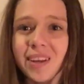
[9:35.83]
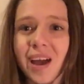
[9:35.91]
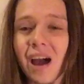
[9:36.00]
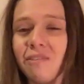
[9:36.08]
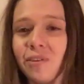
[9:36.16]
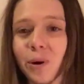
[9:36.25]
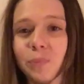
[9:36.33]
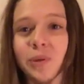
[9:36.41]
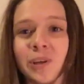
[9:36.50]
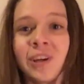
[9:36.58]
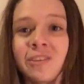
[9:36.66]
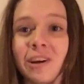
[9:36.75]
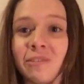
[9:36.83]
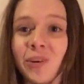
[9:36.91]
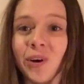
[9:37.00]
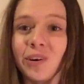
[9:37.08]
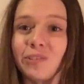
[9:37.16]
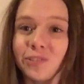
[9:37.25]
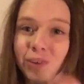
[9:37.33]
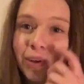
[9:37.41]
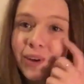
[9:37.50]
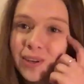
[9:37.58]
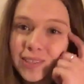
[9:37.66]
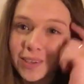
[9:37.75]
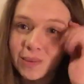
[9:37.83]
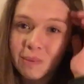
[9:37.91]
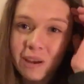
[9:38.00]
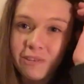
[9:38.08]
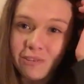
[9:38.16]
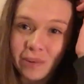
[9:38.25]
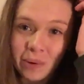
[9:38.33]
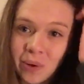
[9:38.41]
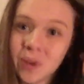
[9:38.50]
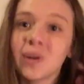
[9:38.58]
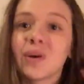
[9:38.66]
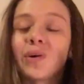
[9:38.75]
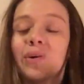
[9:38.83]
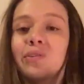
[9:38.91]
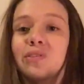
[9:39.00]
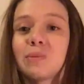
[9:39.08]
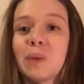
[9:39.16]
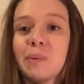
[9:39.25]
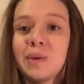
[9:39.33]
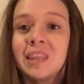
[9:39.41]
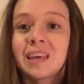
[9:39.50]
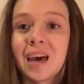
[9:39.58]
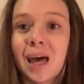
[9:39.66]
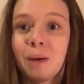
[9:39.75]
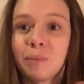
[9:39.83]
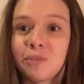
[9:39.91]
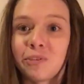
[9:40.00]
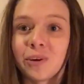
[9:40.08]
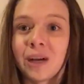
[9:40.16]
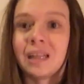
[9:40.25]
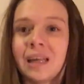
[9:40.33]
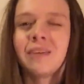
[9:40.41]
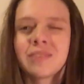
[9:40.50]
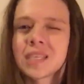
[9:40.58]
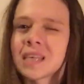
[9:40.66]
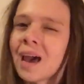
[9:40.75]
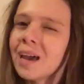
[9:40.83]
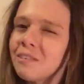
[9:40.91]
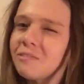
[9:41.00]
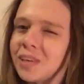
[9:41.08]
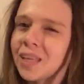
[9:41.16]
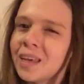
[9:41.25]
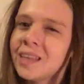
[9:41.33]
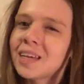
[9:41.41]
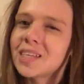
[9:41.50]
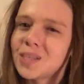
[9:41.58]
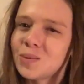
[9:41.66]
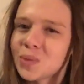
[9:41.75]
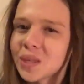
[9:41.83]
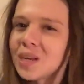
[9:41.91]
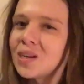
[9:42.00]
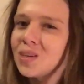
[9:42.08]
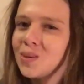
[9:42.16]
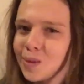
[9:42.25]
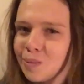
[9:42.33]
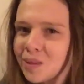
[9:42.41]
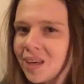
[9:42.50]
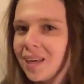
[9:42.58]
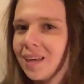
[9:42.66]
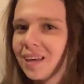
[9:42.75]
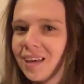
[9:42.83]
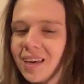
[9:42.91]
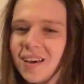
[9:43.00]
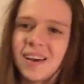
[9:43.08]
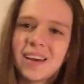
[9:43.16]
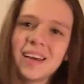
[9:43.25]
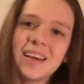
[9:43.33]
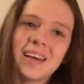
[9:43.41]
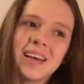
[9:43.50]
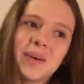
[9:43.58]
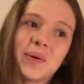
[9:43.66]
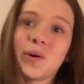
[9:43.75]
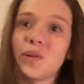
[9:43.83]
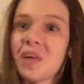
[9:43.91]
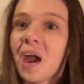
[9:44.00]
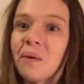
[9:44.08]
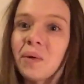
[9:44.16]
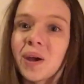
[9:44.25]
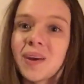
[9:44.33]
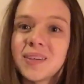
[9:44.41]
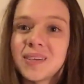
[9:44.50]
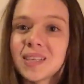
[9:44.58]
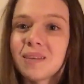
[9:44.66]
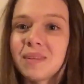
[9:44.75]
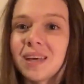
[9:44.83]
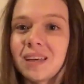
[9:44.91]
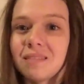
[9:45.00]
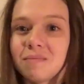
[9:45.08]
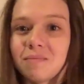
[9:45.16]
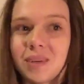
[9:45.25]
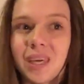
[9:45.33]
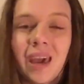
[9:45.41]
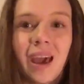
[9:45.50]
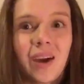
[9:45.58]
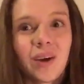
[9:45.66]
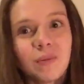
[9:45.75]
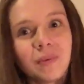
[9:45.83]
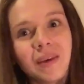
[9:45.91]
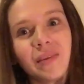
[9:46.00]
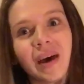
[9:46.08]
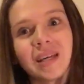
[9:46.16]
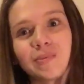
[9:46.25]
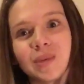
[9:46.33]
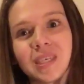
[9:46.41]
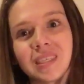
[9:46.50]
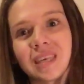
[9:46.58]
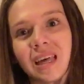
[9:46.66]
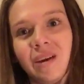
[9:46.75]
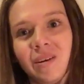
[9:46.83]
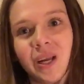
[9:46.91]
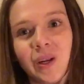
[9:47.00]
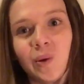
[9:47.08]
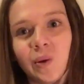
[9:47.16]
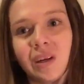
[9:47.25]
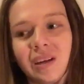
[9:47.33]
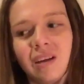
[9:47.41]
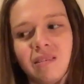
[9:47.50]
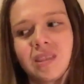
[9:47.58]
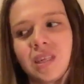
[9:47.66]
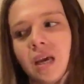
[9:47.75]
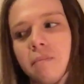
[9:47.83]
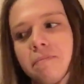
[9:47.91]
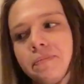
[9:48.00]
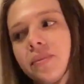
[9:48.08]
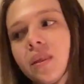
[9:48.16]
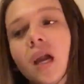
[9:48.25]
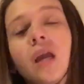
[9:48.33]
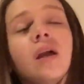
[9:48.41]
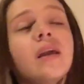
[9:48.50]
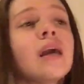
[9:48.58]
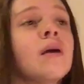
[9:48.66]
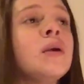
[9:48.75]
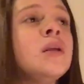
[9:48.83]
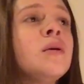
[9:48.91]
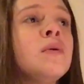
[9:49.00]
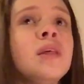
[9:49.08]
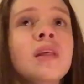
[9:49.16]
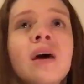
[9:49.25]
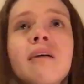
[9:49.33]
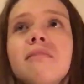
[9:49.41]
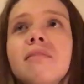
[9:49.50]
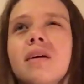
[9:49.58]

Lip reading: I've got proof. I've got photos on my phone of the baby in the car before I left because I had a feeling that she was going to do something, or they were going to do something. But yeah, I couldn't believe the husband just sat there and ignored it. He was like, I don't care what you do with your life.